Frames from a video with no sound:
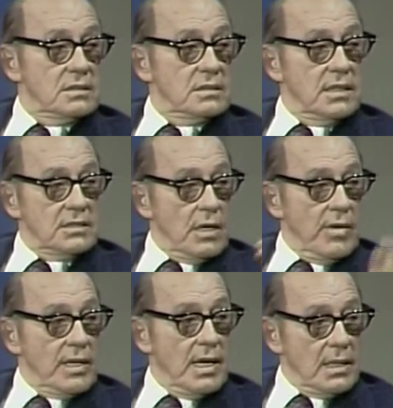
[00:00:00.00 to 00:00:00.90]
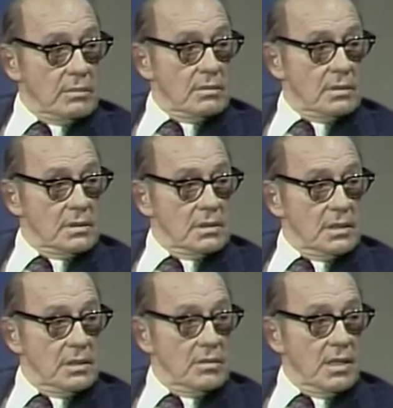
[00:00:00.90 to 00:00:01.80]
That's how I got
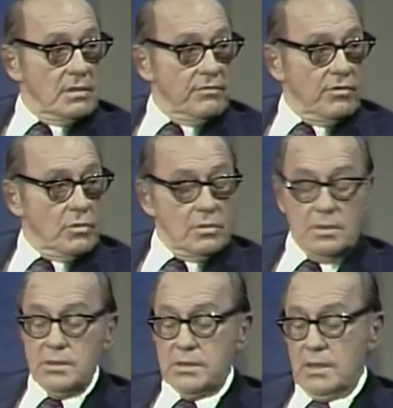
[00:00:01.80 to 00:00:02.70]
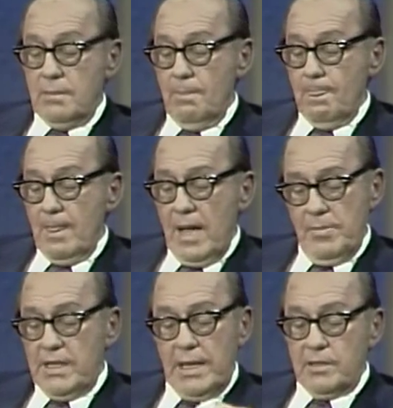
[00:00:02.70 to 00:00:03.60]
here on the phone, you see. I
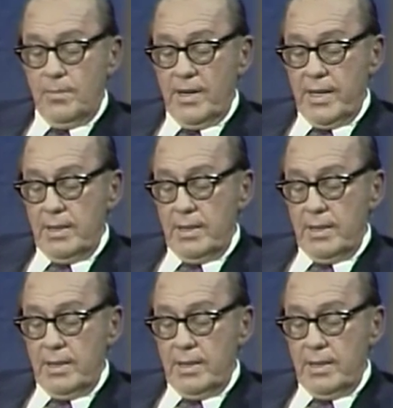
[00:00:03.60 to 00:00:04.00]
mean, on the plane.